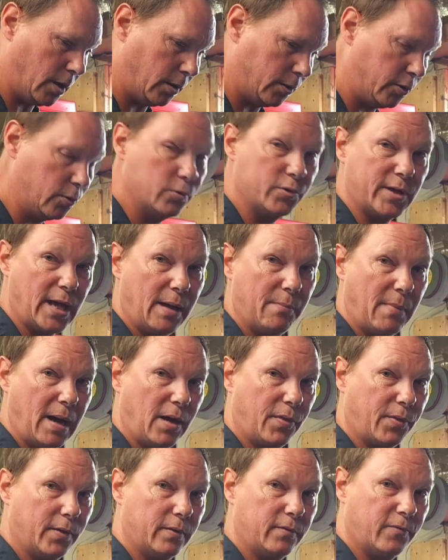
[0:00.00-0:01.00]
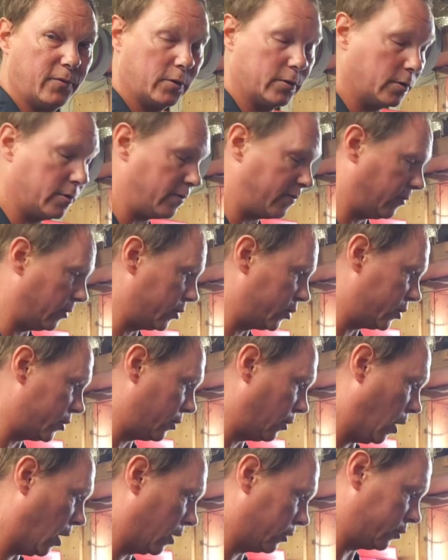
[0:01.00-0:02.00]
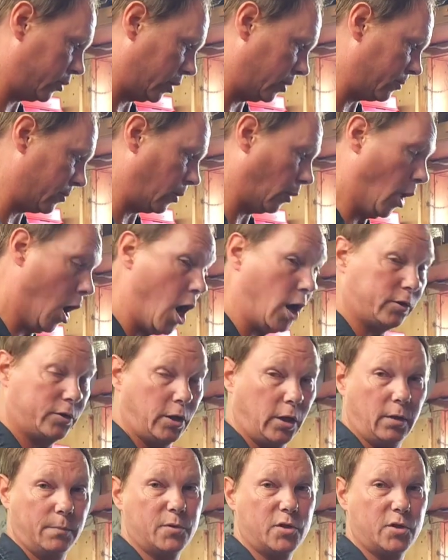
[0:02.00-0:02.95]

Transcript: use that method for long-term